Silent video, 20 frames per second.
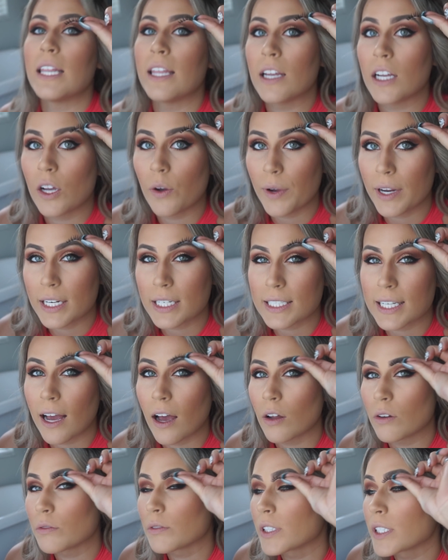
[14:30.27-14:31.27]
Then going
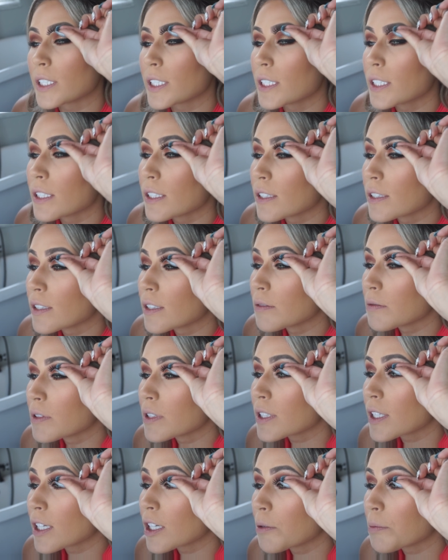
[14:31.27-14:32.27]
downward, I'm
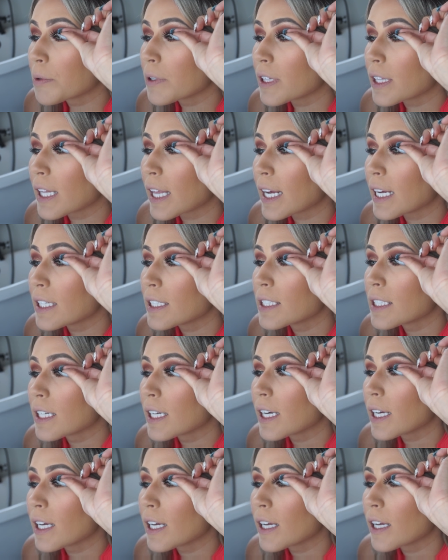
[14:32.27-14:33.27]
just gonna place
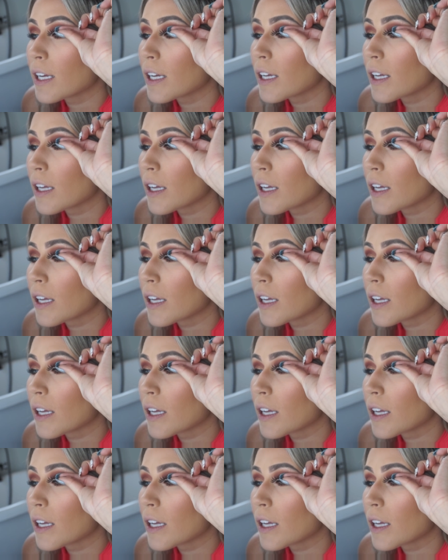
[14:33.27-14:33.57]
it